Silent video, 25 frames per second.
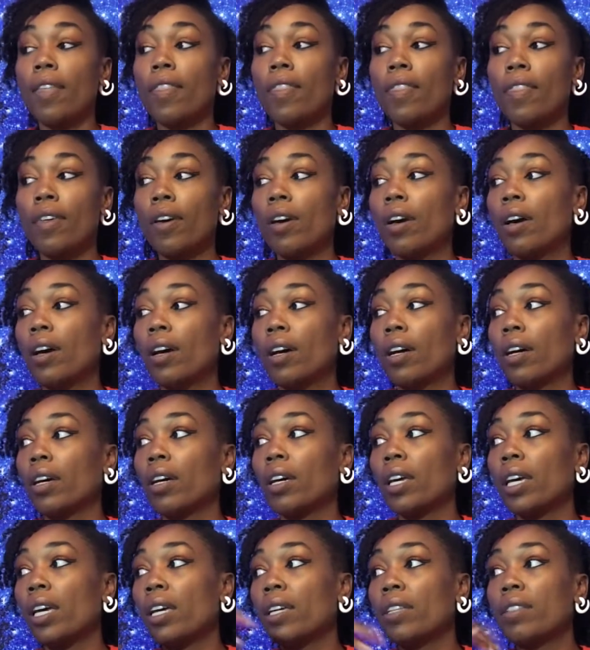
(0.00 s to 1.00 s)
the
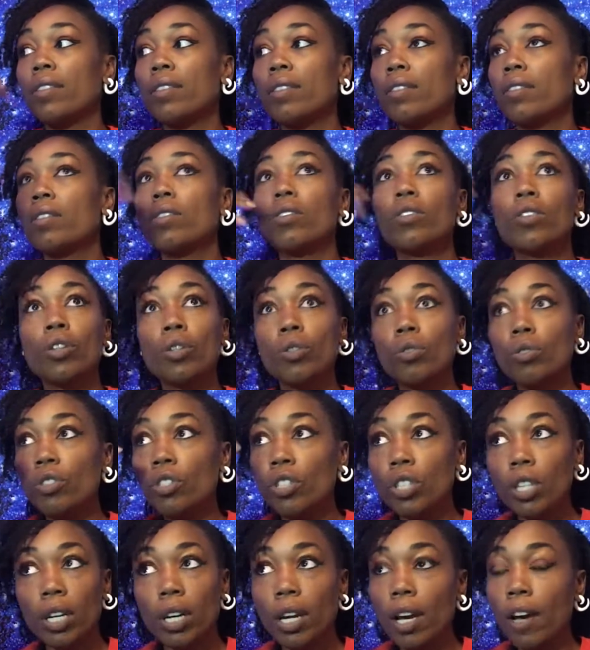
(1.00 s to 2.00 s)

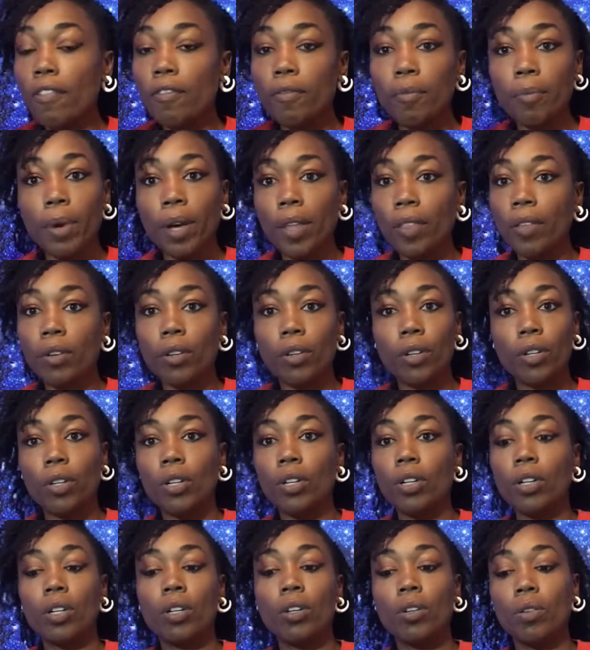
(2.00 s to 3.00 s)
institution of
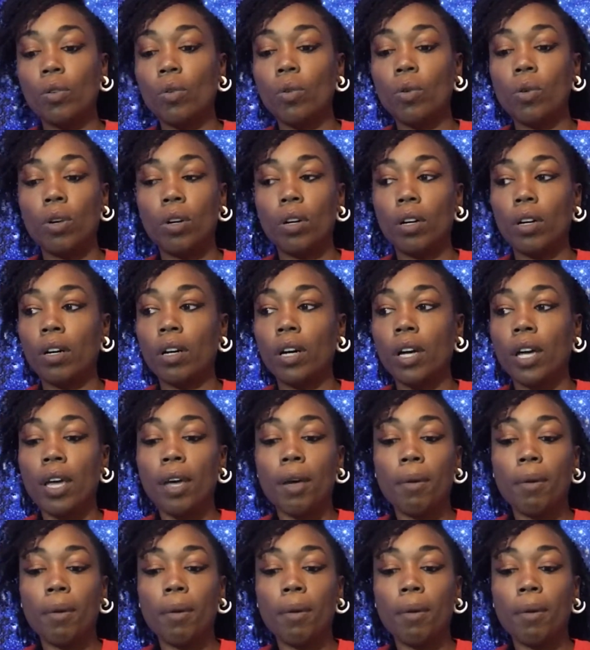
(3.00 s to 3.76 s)
motherhood, or